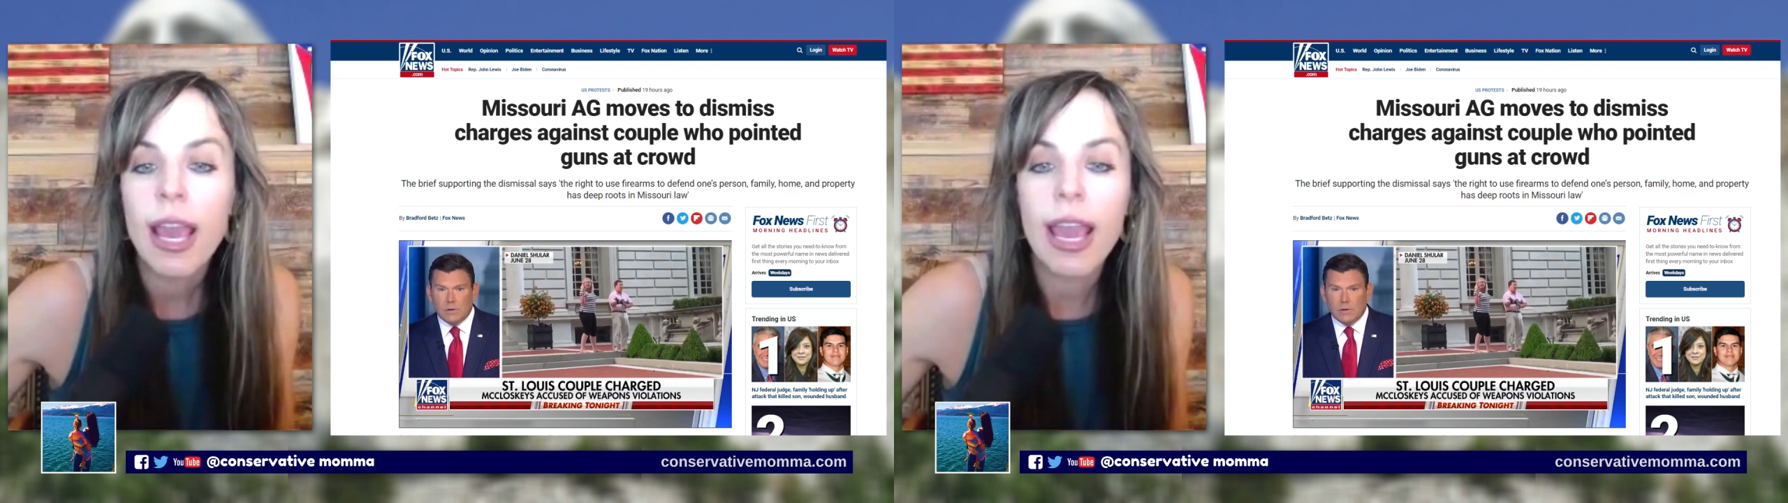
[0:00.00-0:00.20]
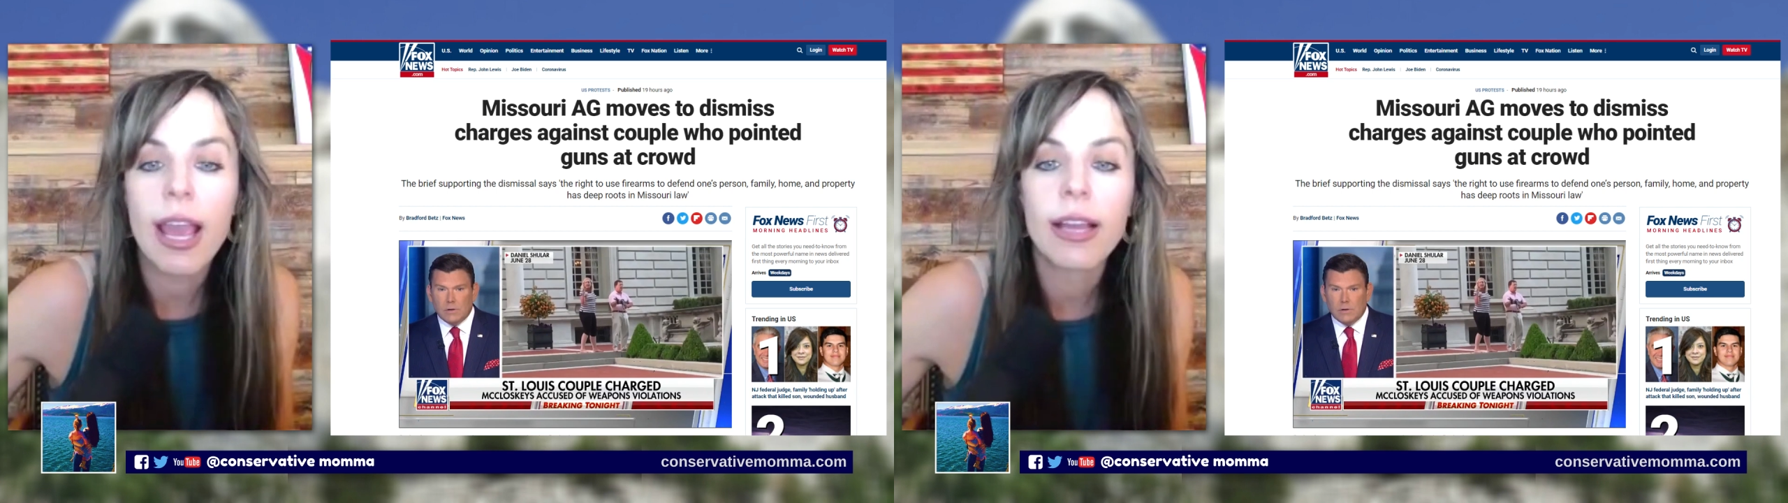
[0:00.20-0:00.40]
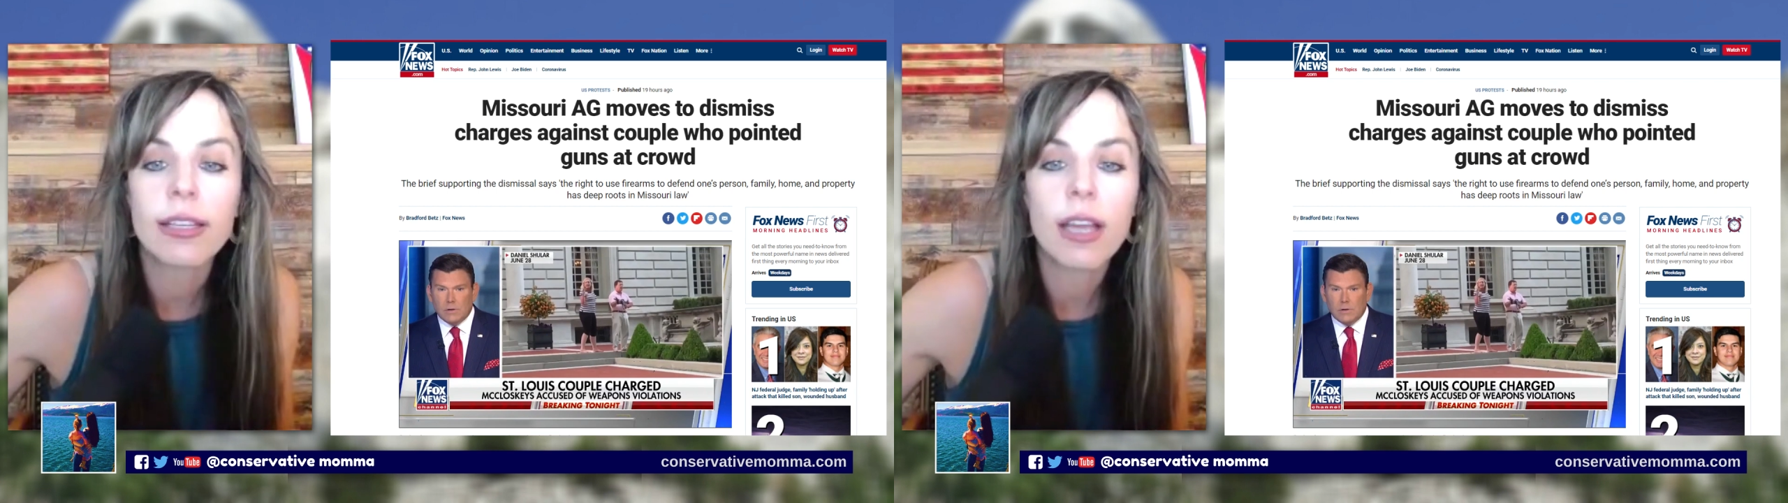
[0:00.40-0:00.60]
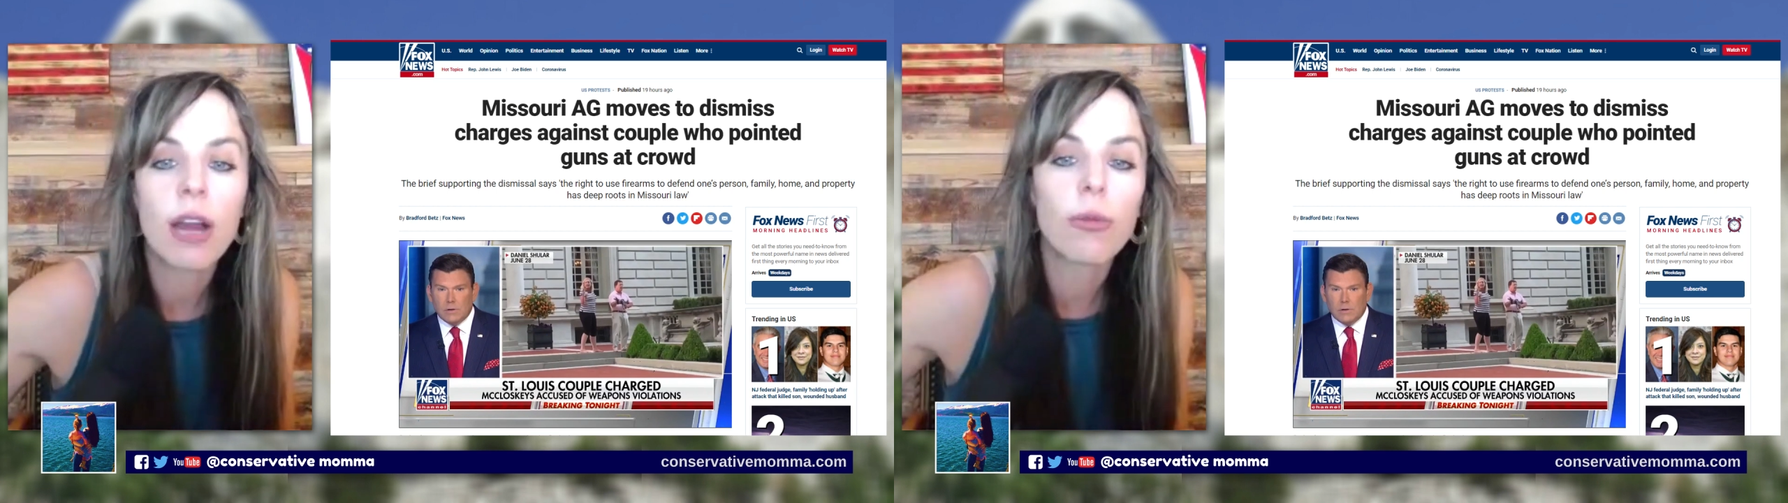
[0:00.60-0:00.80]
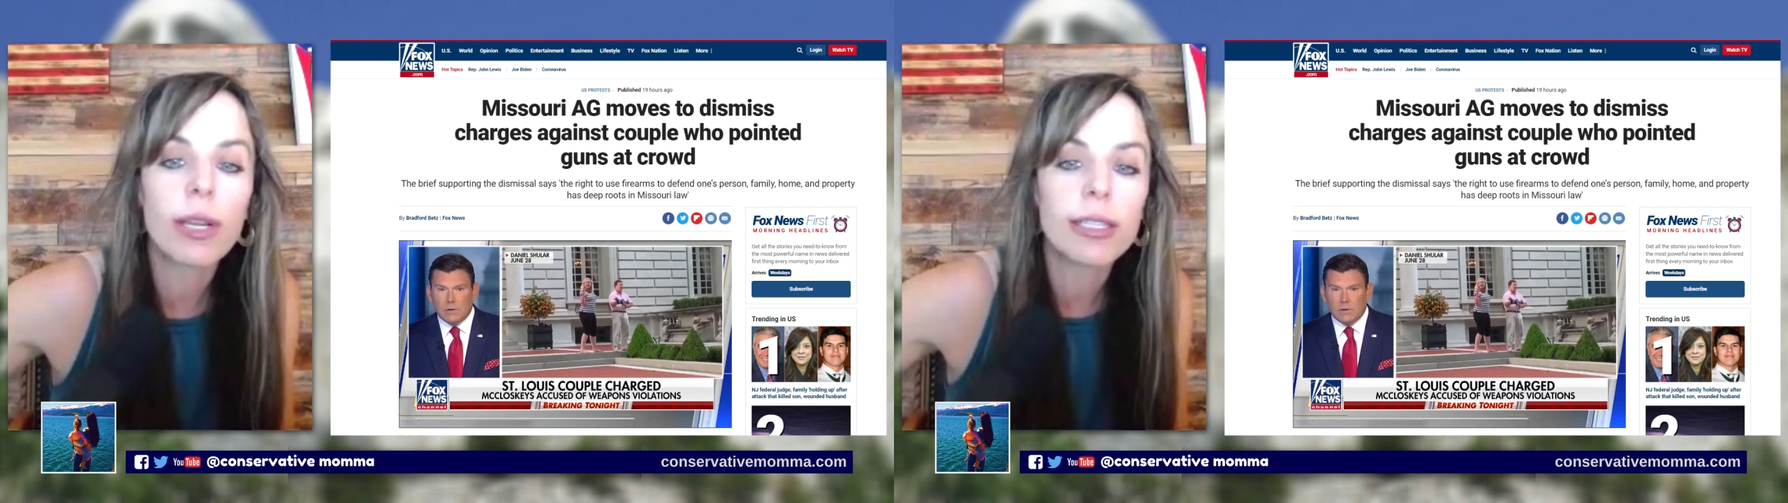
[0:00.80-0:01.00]
And
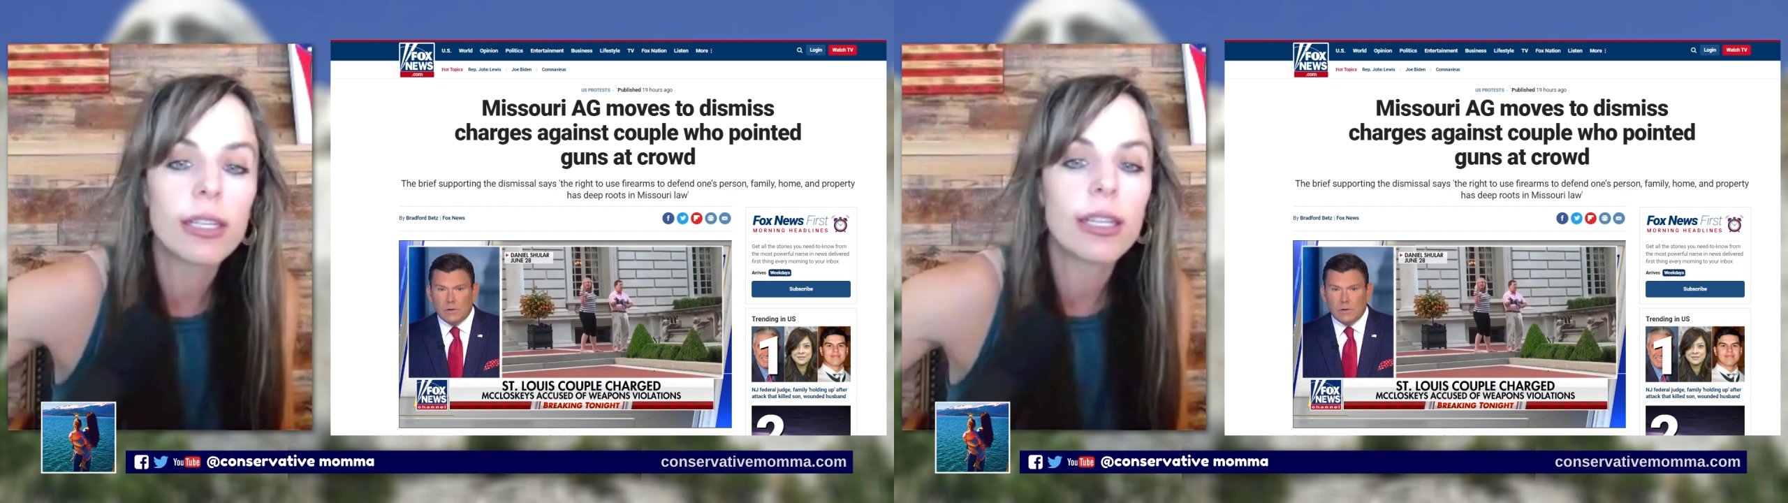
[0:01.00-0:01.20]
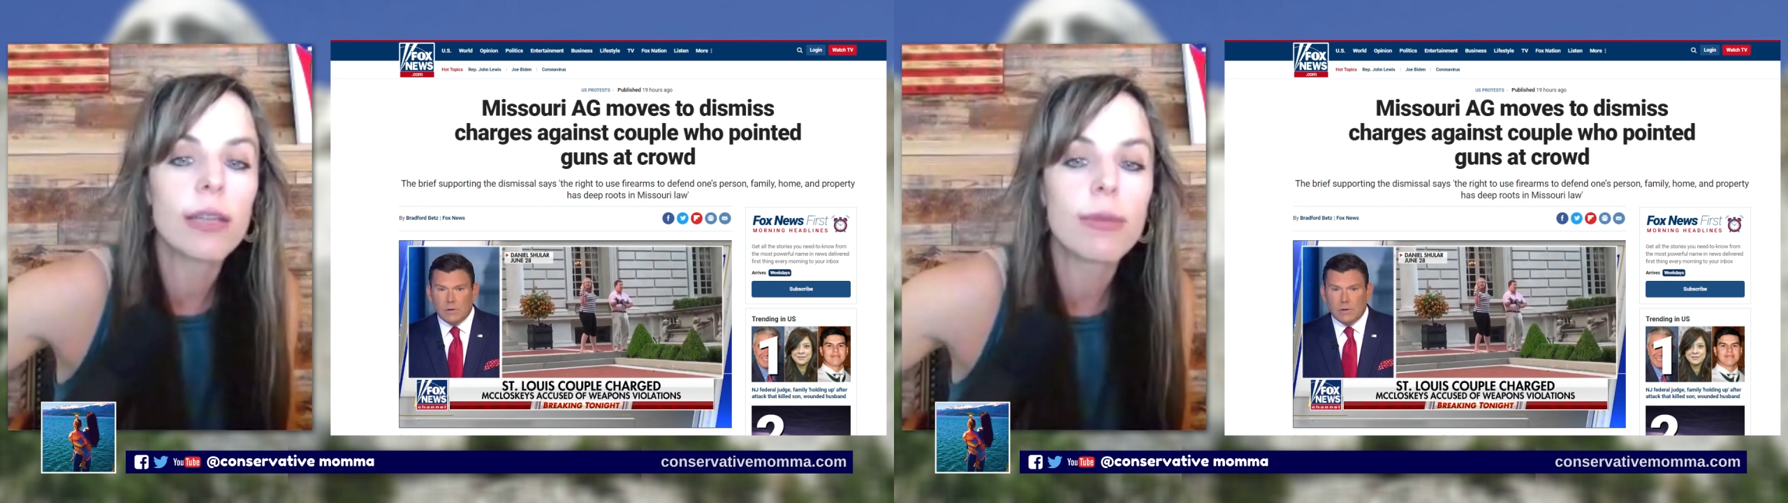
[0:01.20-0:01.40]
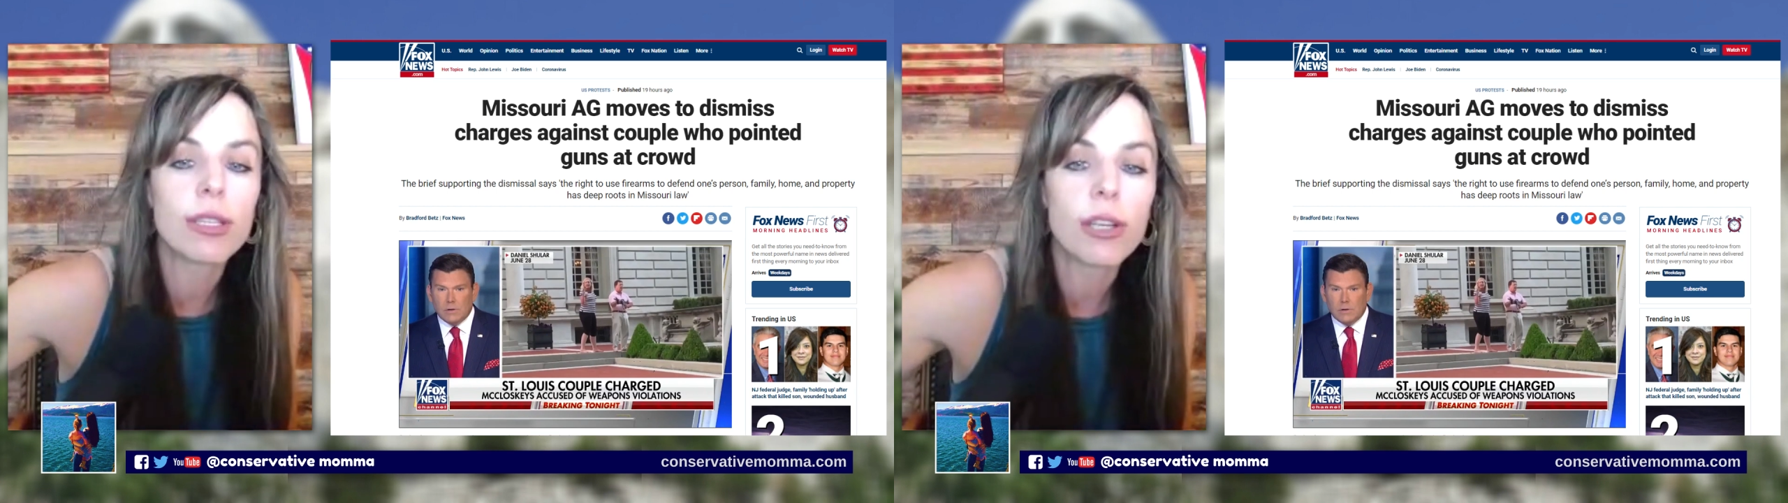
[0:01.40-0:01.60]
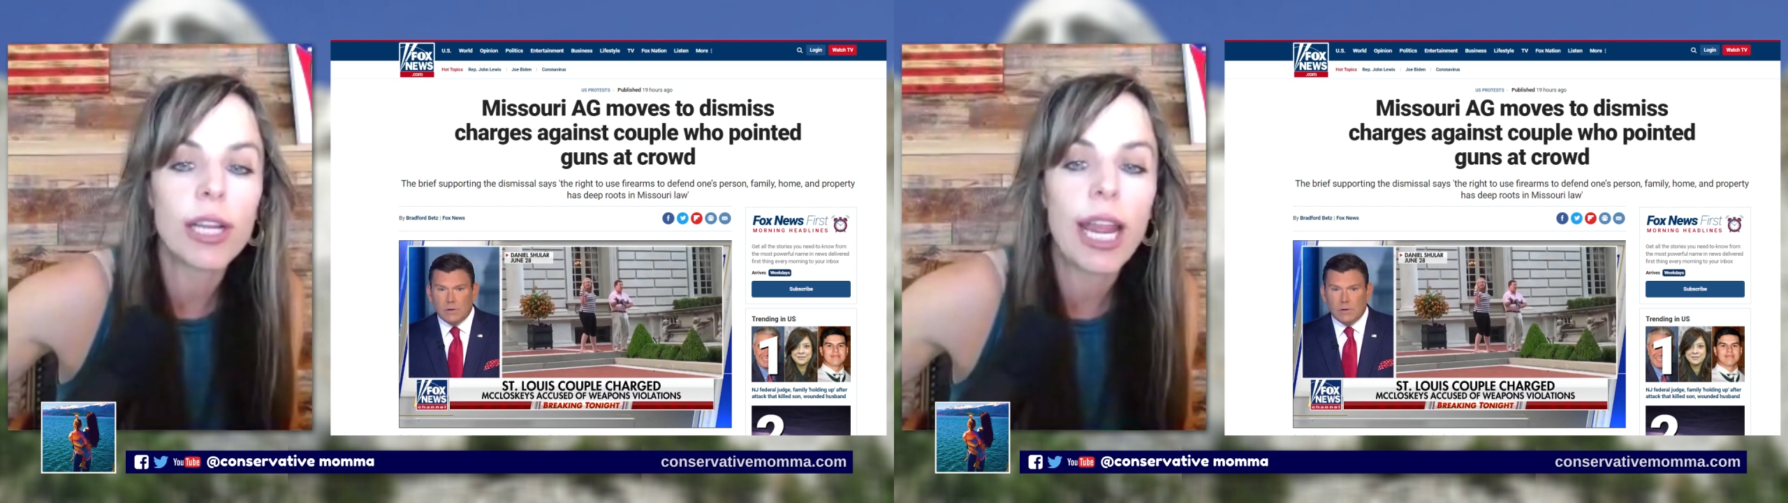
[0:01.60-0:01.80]
recently the Missouri